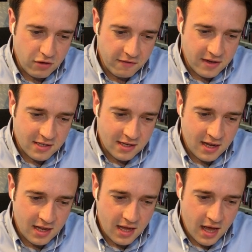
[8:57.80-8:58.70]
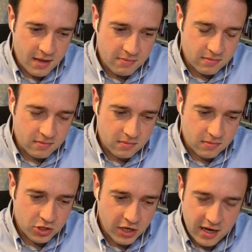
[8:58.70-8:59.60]
you faced any um,
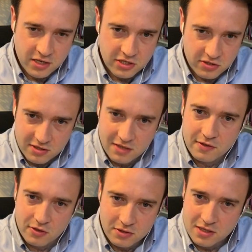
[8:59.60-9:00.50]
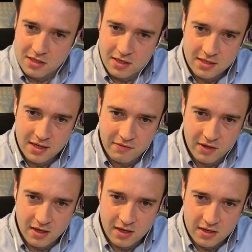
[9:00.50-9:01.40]
challenges or difficulties since
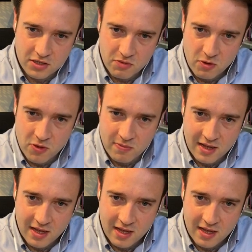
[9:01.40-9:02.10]
having a, a